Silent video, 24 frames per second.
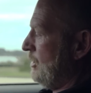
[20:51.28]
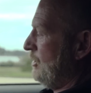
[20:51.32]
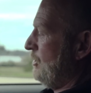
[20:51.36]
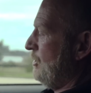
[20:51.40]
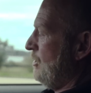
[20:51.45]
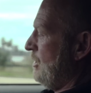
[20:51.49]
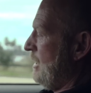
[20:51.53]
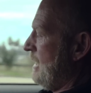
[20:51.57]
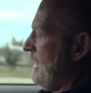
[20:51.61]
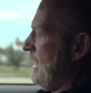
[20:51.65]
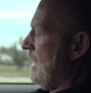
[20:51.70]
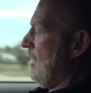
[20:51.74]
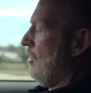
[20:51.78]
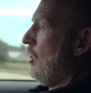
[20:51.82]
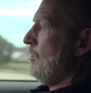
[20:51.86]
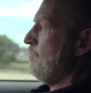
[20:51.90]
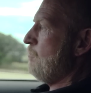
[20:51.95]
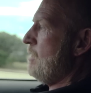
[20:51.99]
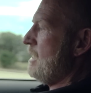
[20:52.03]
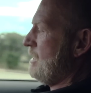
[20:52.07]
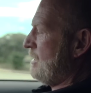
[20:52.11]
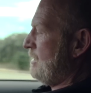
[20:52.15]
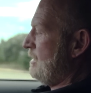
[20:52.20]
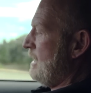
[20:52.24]
to do here, on
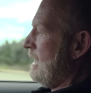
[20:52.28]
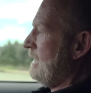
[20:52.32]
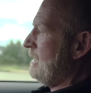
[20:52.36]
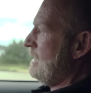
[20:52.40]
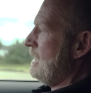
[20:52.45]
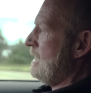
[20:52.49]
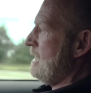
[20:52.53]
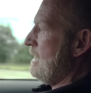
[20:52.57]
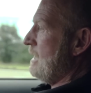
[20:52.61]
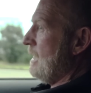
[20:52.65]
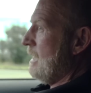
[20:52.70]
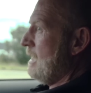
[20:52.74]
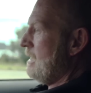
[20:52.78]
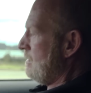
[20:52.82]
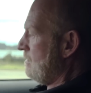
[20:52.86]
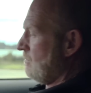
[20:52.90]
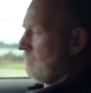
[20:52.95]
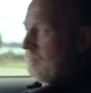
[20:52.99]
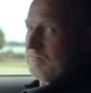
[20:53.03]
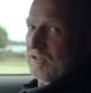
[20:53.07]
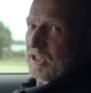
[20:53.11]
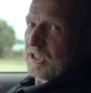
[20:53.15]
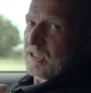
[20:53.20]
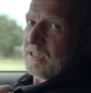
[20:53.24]
my setting here,
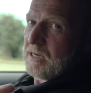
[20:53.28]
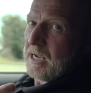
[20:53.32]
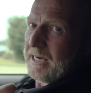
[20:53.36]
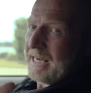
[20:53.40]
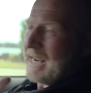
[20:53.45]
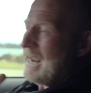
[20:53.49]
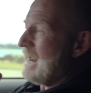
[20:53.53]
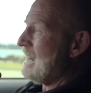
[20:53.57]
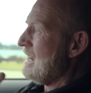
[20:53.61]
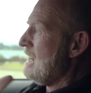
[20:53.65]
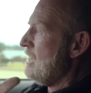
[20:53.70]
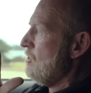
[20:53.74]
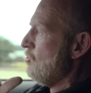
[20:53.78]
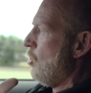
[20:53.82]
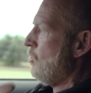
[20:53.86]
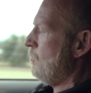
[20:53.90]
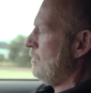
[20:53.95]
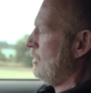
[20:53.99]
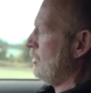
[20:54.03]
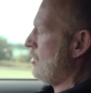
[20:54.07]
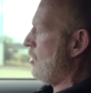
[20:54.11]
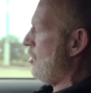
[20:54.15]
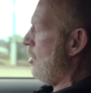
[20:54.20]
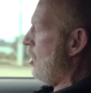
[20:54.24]
just like any
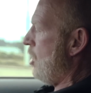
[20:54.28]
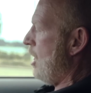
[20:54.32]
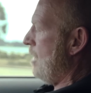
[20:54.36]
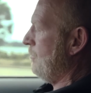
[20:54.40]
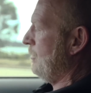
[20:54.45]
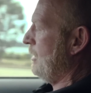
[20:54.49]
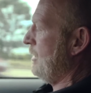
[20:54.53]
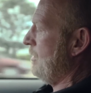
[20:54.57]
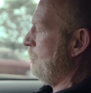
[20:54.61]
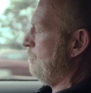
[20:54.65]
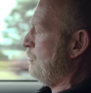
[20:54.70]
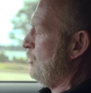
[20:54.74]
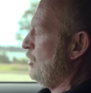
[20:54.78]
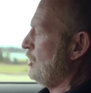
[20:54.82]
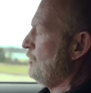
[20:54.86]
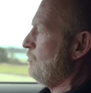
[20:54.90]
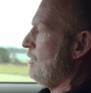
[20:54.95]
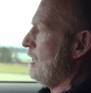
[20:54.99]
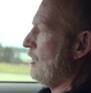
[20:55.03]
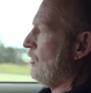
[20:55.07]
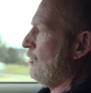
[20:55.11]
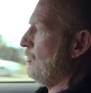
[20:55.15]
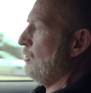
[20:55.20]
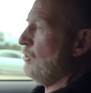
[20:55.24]
normal car, I'm going to push
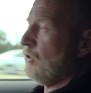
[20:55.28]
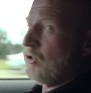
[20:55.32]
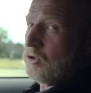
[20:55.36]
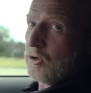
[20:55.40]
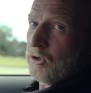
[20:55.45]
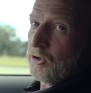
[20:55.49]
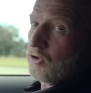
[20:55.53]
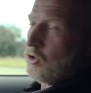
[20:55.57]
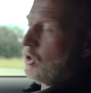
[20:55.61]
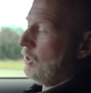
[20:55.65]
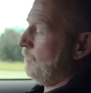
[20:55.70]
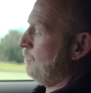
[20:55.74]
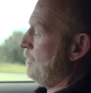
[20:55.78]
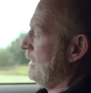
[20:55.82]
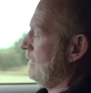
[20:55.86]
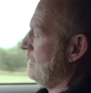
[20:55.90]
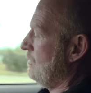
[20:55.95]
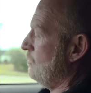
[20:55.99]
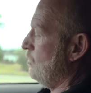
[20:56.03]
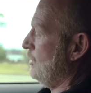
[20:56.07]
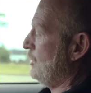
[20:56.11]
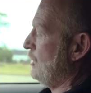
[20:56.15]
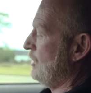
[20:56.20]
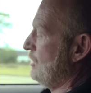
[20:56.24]
my cruise control
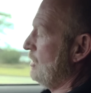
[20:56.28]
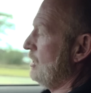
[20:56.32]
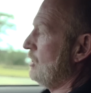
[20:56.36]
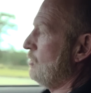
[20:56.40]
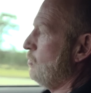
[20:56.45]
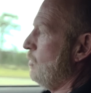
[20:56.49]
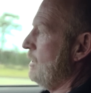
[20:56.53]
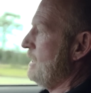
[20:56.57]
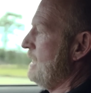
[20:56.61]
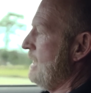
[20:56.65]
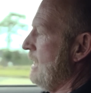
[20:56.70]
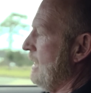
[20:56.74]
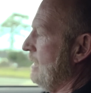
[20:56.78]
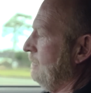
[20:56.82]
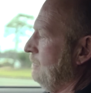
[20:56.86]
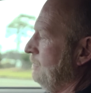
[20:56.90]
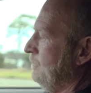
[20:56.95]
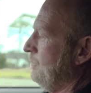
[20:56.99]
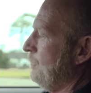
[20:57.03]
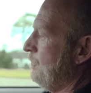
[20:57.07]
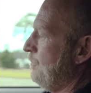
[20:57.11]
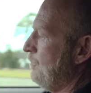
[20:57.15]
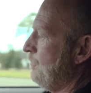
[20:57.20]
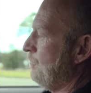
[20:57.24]
button, which is this one here.
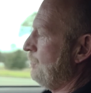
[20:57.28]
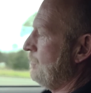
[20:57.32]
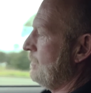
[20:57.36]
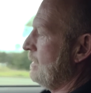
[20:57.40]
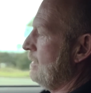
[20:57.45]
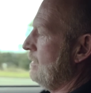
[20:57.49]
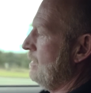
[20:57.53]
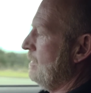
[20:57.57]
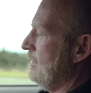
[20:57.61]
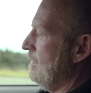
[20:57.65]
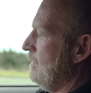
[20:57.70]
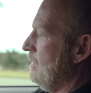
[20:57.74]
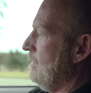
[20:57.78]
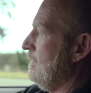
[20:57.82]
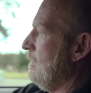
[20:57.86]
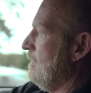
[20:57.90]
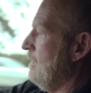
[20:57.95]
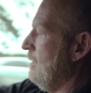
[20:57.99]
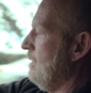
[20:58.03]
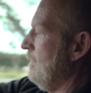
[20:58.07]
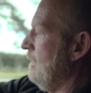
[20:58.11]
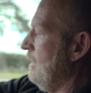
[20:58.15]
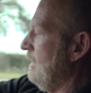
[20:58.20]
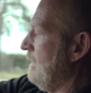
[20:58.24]

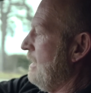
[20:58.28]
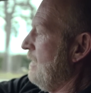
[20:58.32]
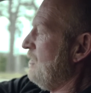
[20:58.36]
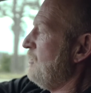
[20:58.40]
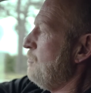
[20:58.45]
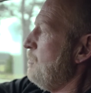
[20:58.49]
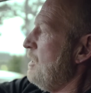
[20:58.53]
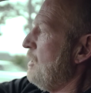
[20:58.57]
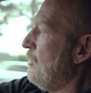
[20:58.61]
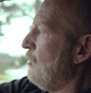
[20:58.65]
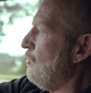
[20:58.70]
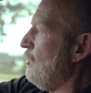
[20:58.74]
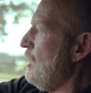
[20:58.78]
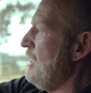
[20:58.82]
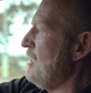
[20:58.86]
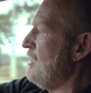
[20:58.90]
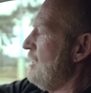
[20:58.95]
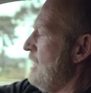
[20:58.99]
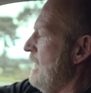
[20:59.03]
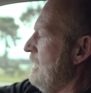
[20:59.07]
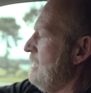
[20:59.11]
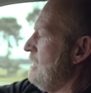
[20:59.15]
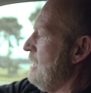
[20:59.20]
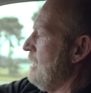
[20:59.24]
It gives me 3
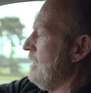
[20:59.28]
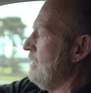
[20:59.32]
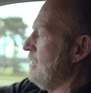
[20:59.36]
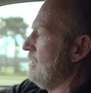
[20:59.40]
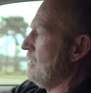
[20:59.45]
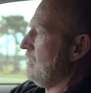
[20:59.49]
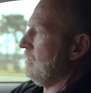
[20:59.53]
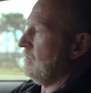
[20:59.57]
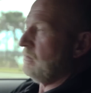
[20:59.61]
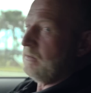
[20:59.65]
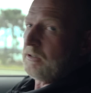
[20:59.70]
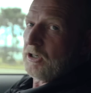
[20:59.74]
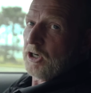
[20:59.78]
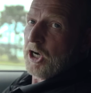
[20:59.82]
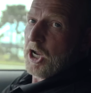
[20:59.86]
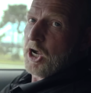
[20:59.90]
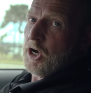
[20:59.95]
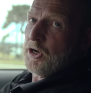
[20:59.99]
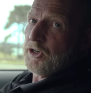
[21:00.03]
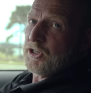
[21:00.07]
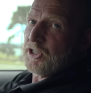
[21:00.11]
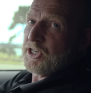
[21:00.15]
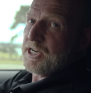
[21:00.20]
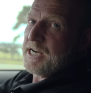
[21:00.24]
settings,
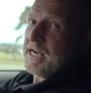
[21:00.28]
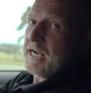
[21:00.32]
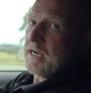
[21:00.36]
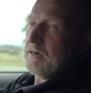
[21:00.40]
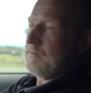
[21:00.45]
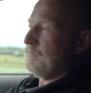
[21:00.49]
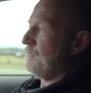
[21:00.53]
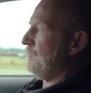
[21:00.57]
close, near and